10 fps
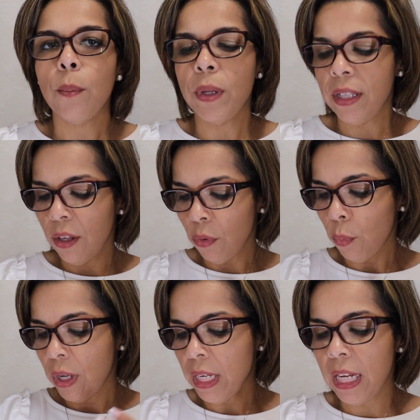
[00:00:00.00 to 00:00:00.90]
but this
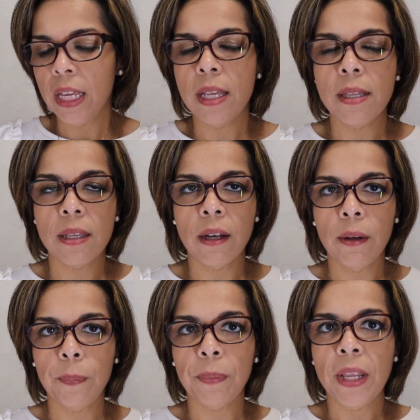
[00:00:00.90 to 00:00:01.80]
one is
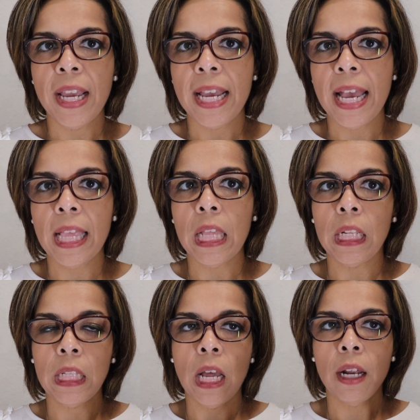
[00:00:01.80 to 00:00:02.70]
it has
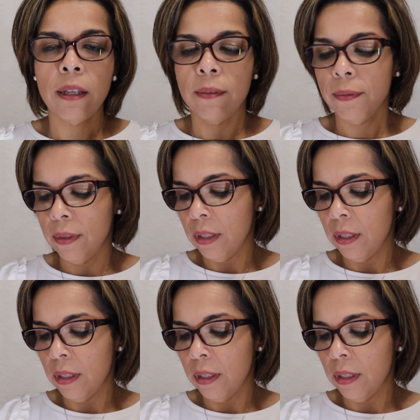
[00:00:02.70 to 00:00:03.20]
a lot of